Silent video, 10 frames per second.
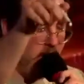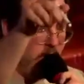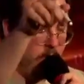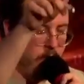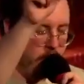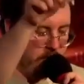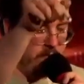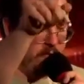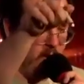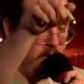you most
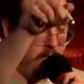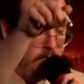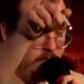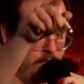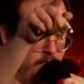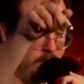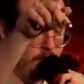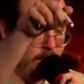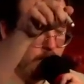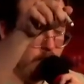of all
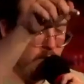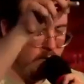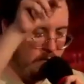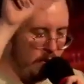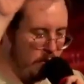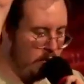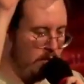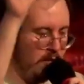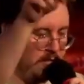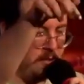for your
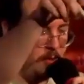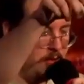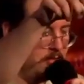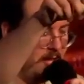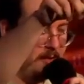goodness and mercy